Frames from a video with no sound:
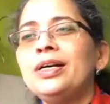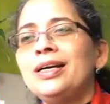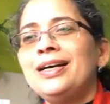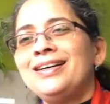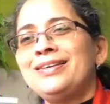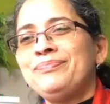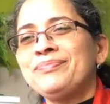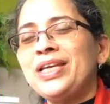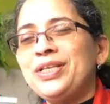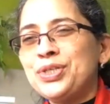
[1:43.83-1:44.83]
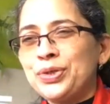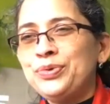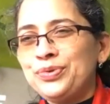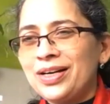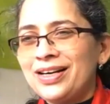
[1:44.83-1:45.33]

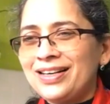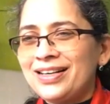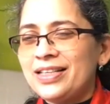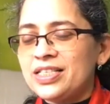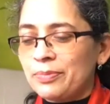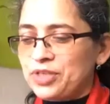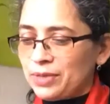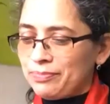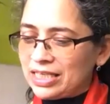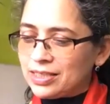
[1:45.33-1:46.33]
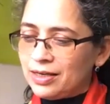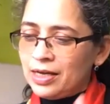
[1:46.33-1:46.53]
the subject matter.